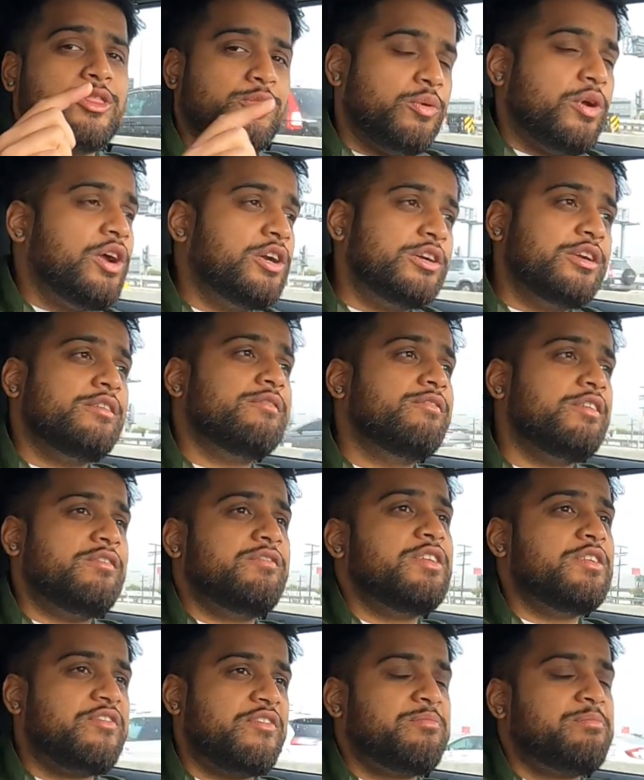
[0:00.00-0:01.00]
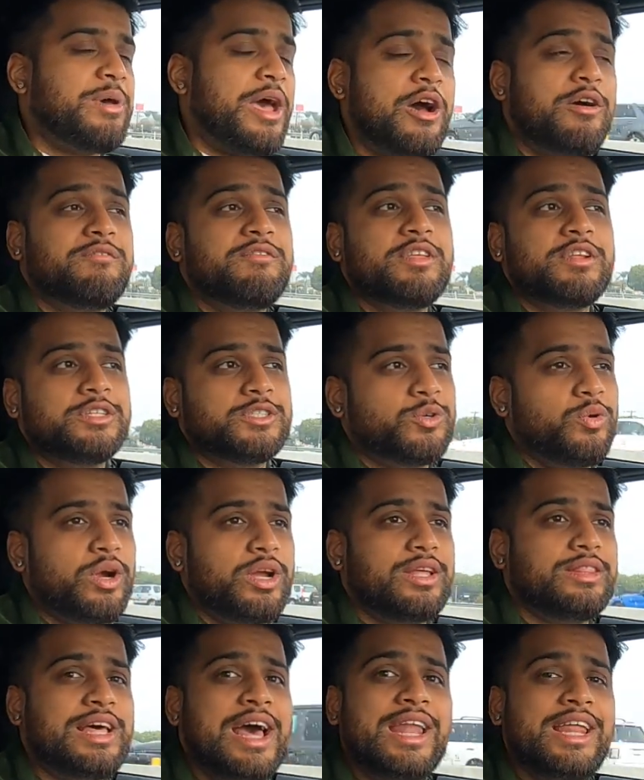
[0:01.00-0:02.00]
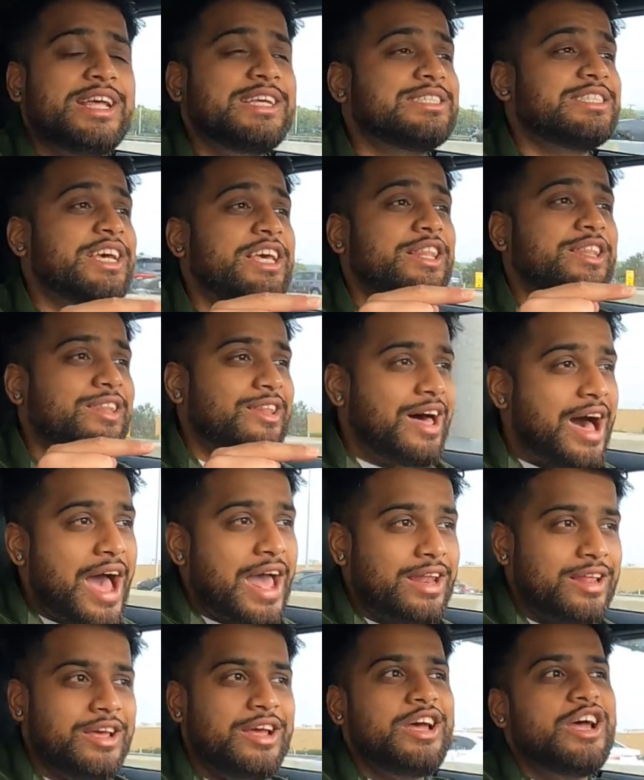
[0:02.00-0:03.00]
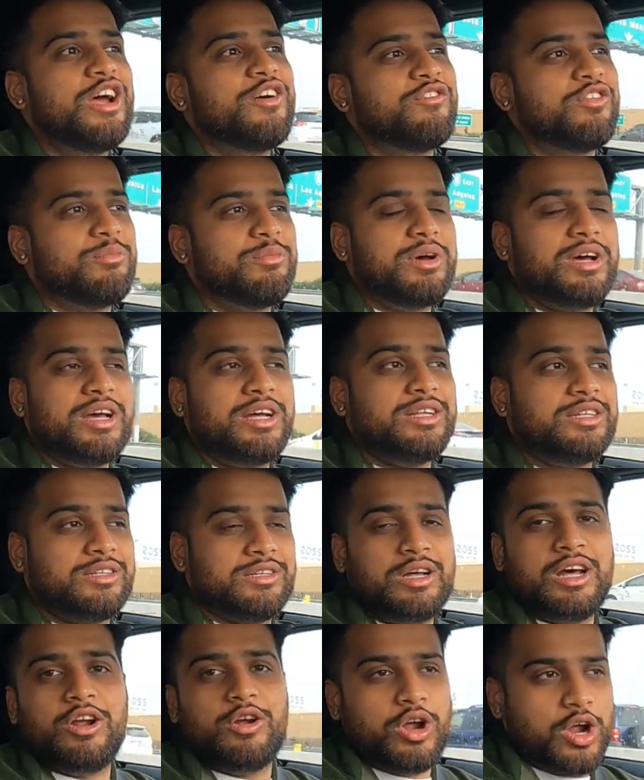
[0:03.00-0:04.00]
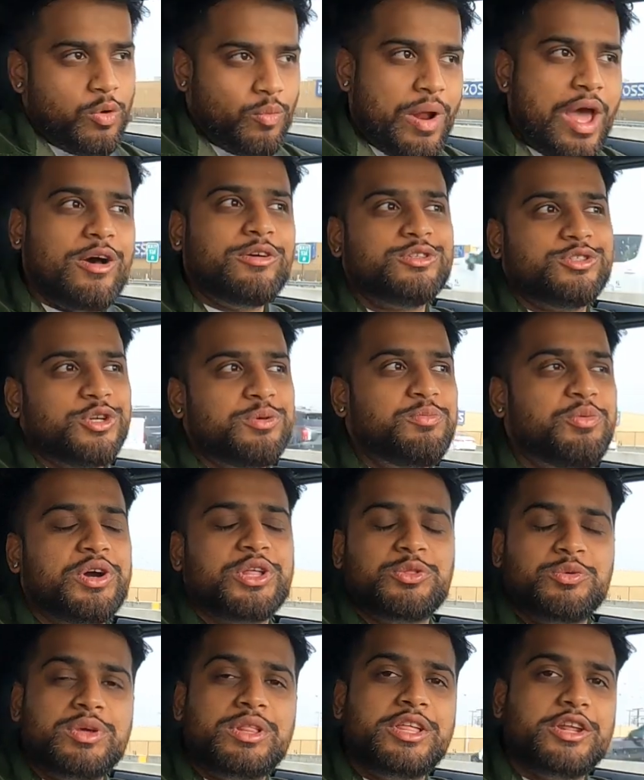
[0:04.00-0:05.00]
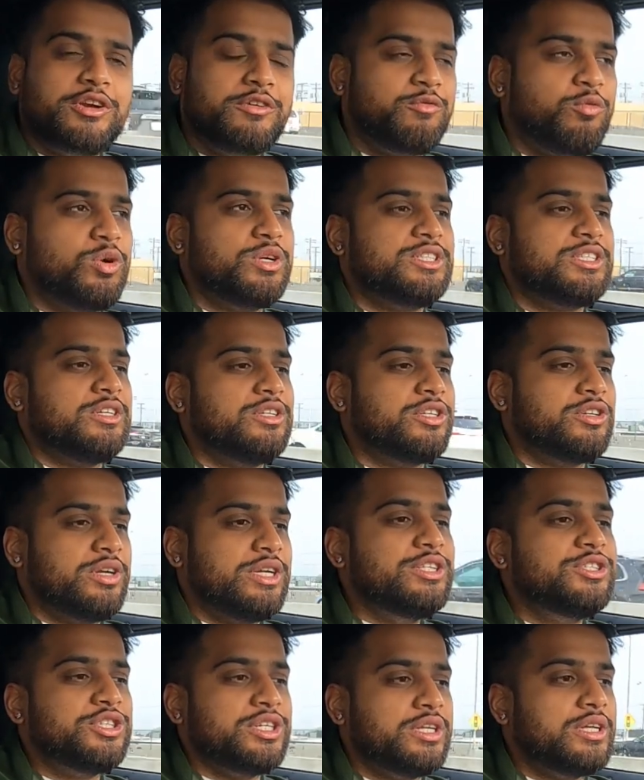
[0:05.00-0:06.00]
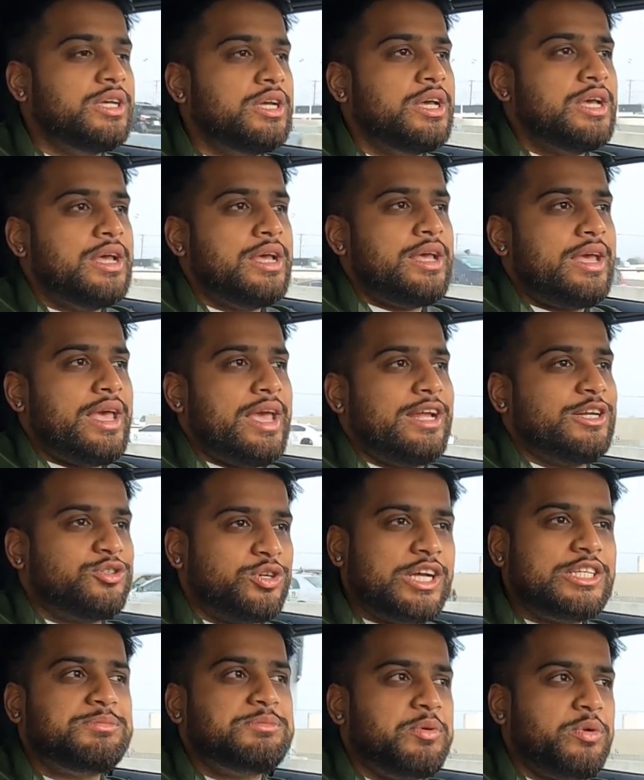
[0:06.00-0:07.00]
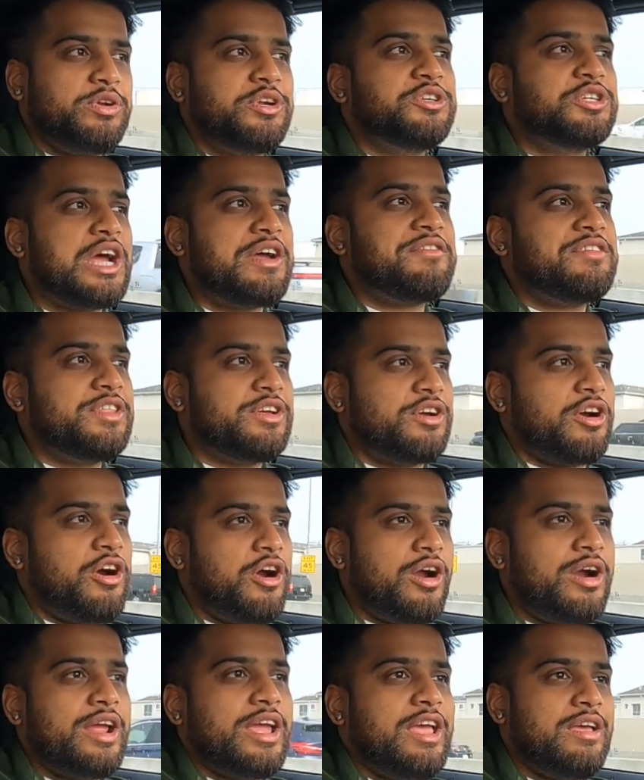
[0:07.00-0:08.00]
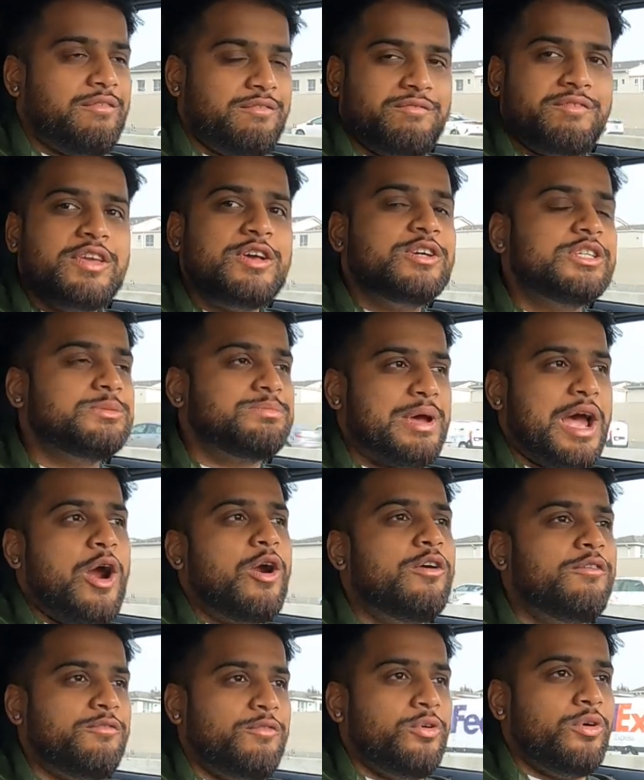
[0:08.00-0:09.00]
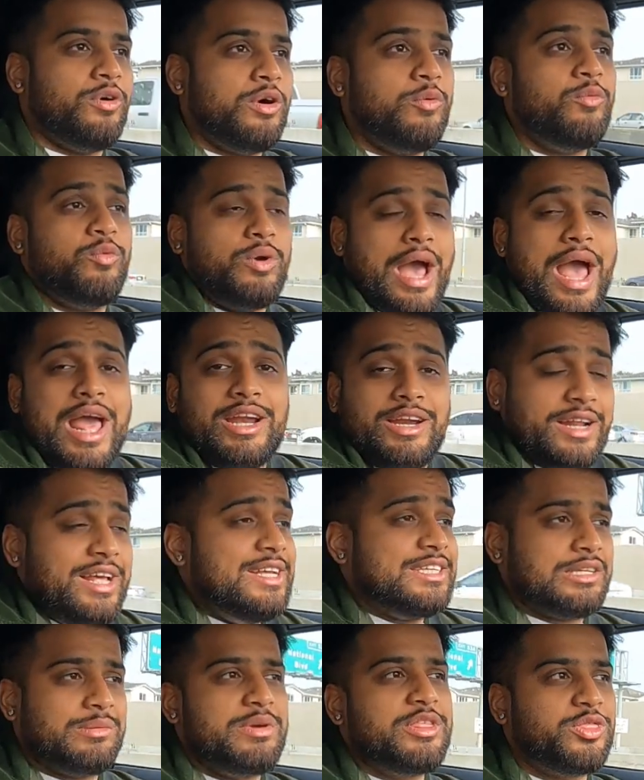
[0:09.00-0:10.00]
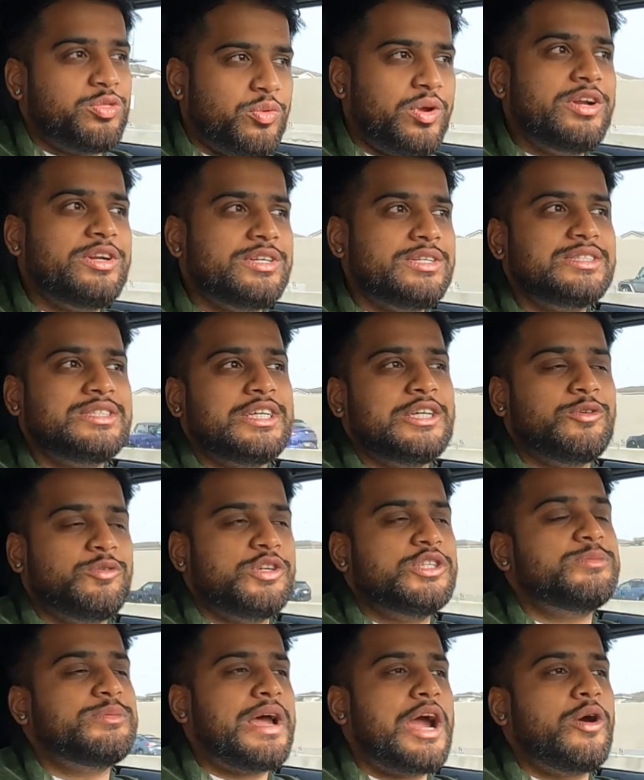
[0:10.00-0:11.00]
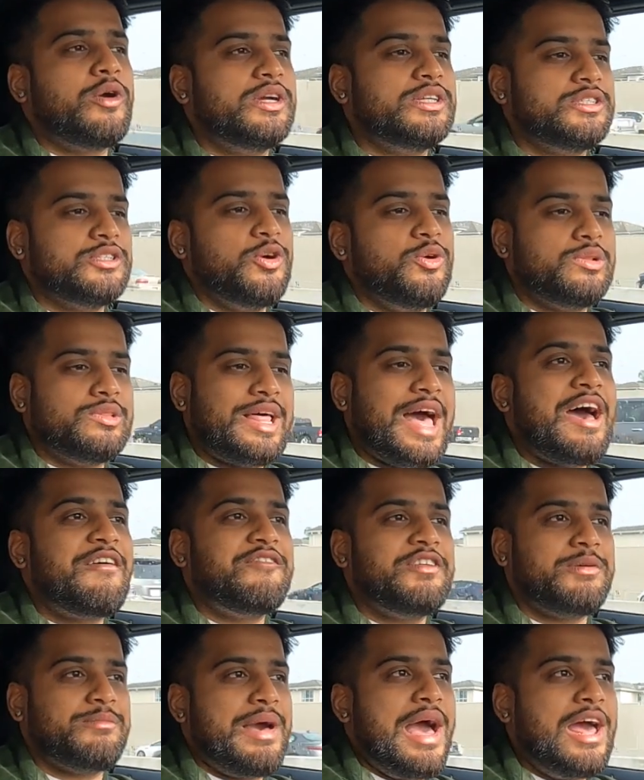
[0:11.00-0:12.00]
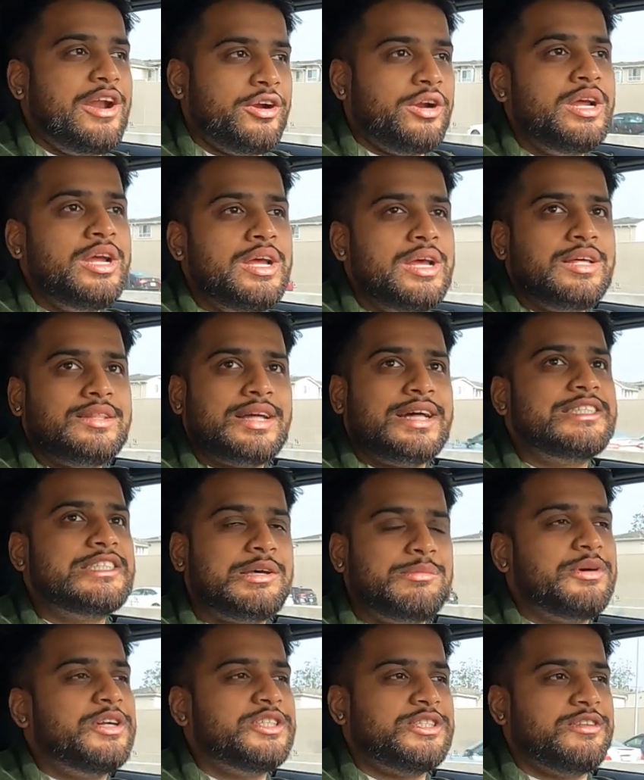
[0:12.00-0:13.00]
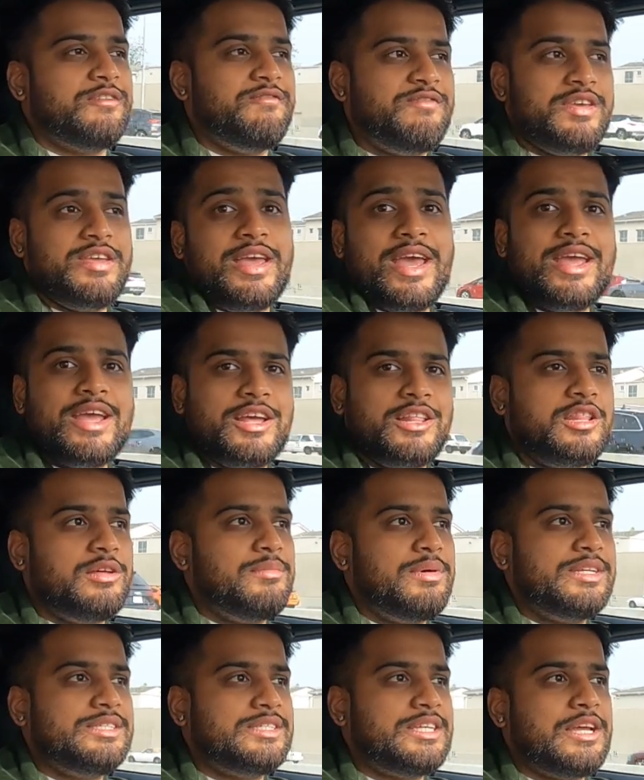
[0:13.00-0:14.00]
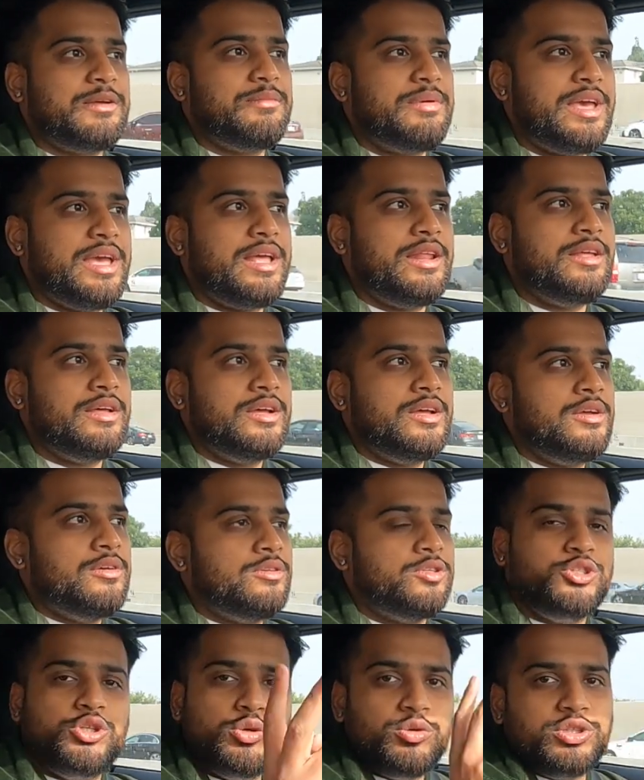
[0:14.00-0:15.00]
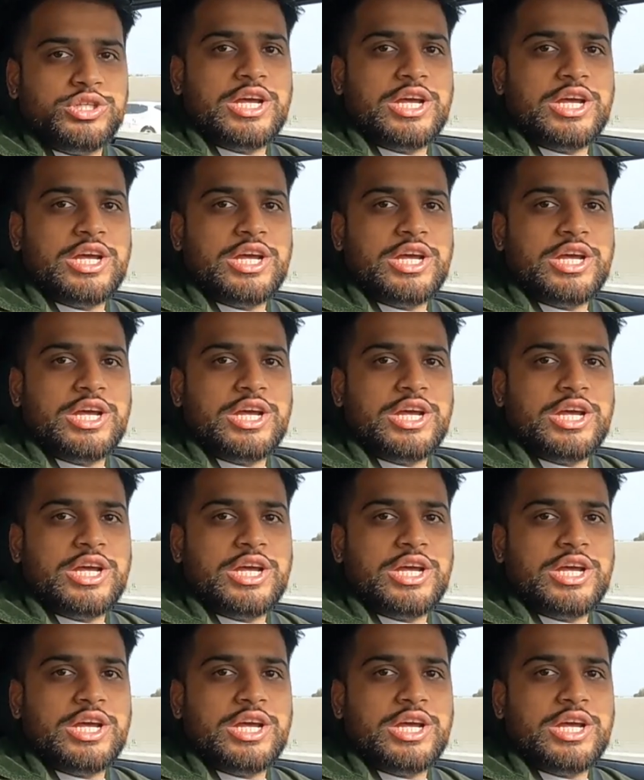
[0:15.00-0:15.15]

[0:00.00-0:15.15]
350 pound-feet of torque. That is a lot from a round 2.3 liter four cylinder engine. And trust me, when you're driving the car, it feels powerful. And it is. I mean, 310 horsepower is no laughing matter. That's how much the V8 in the Mustang made two